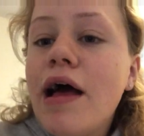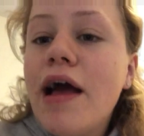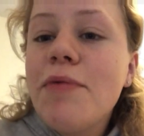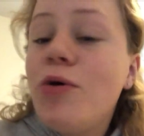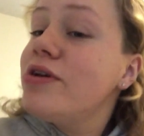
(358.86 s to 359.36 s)
I
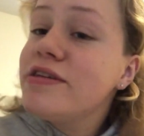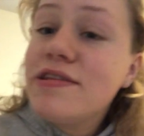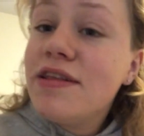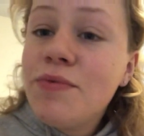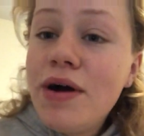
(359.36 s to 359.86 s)
am
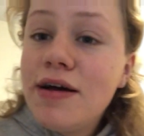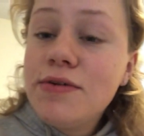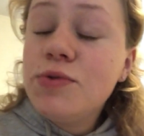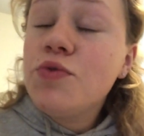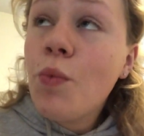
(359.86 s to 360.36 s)
honestly the
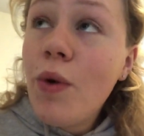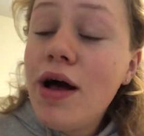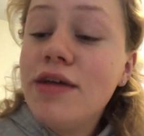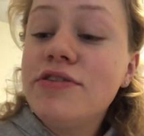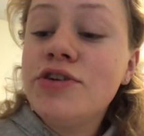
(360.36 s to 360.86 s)
world's
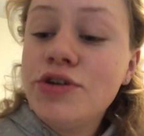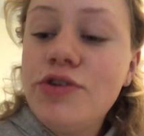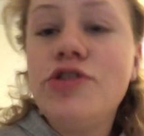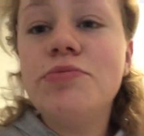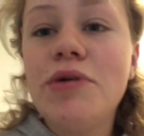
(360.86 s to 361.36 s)
worst
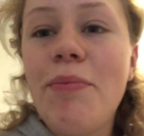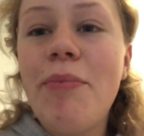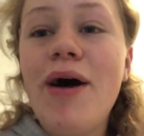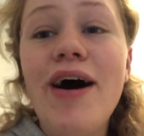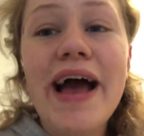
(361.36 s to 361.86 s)
YouTuber,
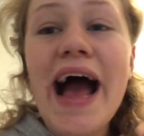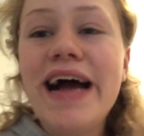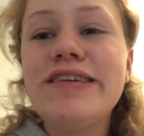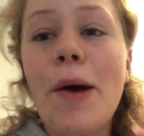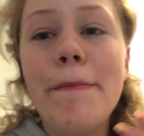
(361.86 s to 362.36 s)
but I
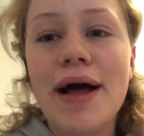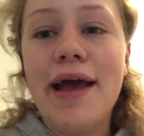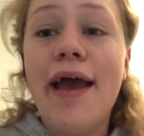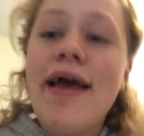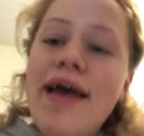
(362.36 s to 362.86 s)
had
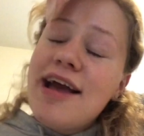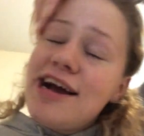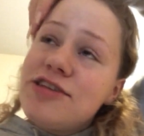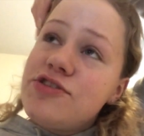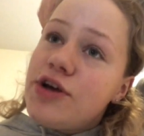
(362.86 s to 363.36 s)
my
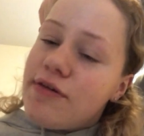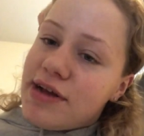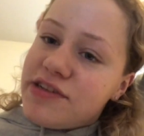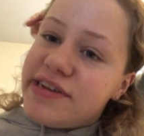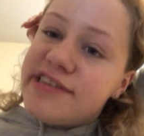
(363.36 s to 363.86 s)
katsu curry
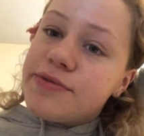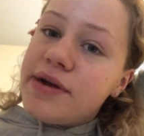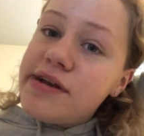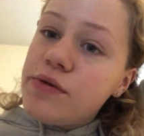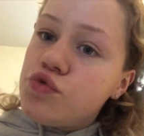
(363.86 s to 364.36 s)
and chili
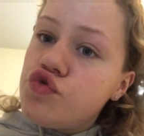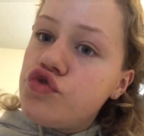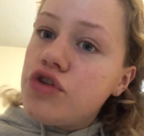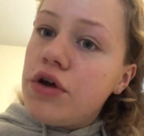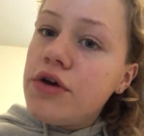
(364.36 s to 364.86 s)
squid and it was
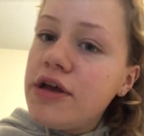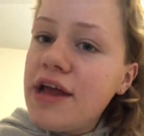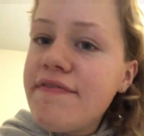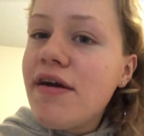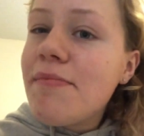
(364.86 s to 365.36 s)
so good.
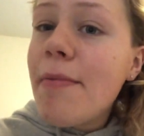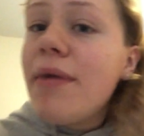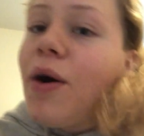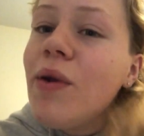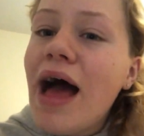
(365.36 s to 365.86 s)
If I
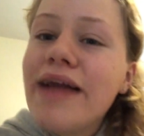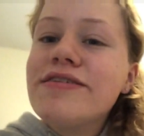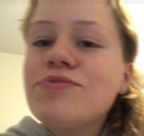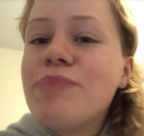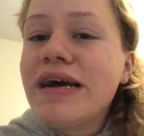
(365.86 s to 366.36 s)
remember, I'll add
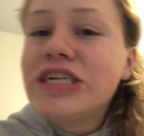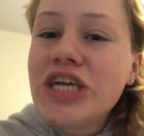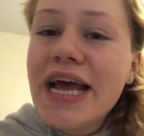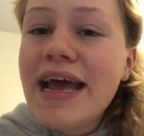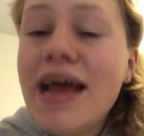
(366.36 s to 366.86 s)
a picture
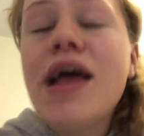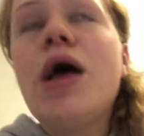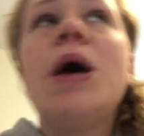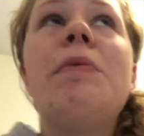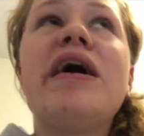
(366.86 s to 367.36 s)
here,
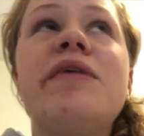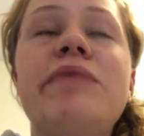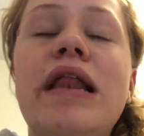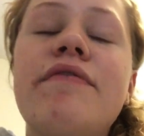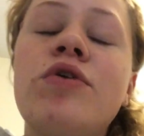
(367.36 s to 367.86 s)
but I
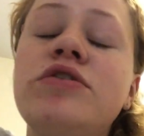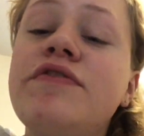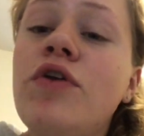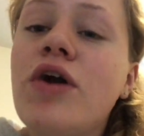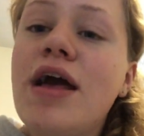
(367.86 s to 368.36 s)
completely forgot to
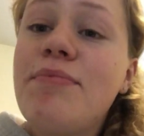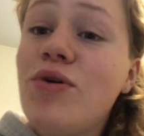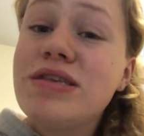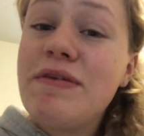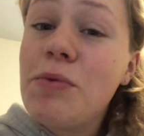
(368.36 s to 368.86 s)
vlog it
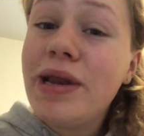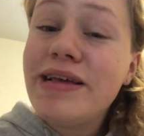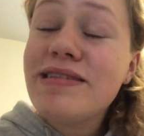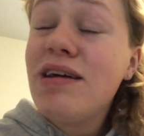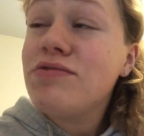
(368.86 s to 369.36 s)
because I'm
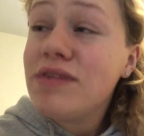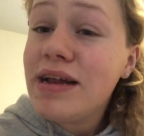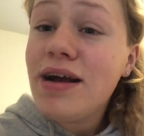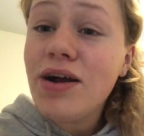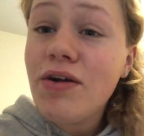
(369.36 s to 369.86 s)
honest, I was
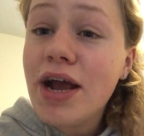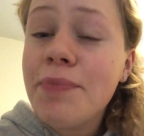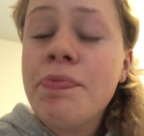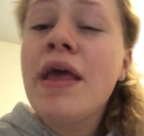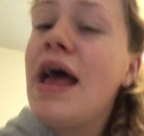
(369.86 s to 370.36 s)
really hungry.
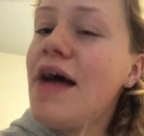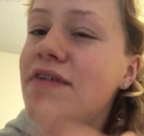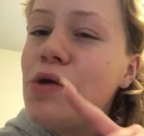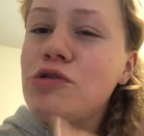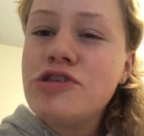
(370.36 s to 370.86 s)
However,
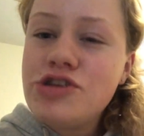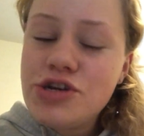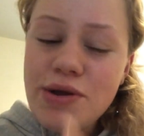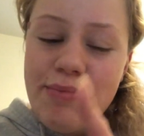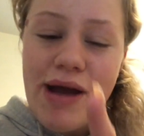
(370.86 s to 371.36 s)
I wasn't
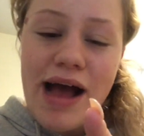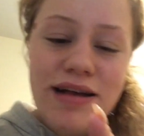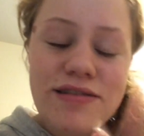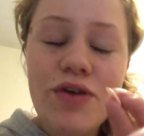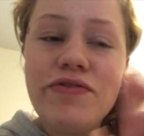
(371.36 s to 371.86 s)
too
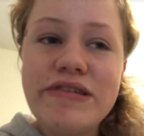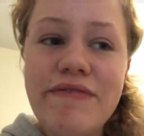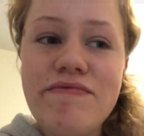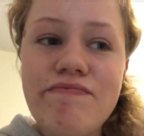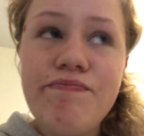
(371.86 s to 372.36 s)
impressed. Obviously,
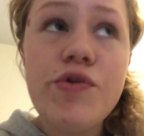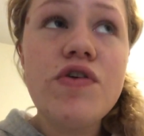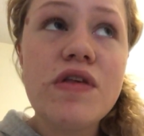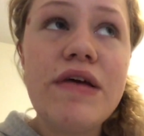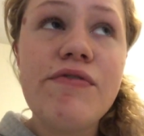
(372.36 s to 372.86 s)
I've
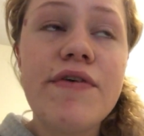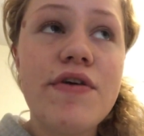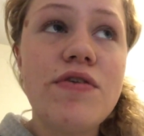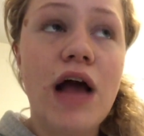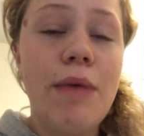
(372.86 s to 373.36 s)
used Uber a
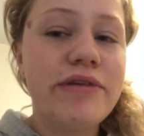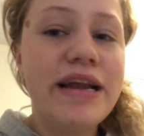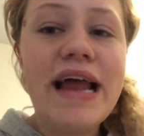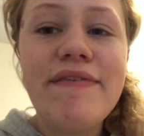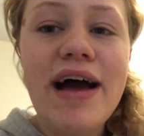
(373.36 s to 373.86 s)
few times. I
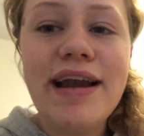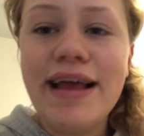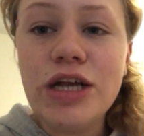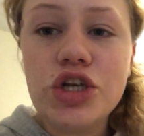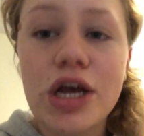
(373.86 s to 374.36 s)
never had an
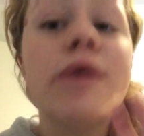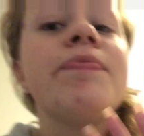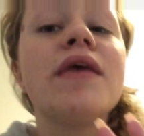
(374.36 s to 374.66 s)
issue.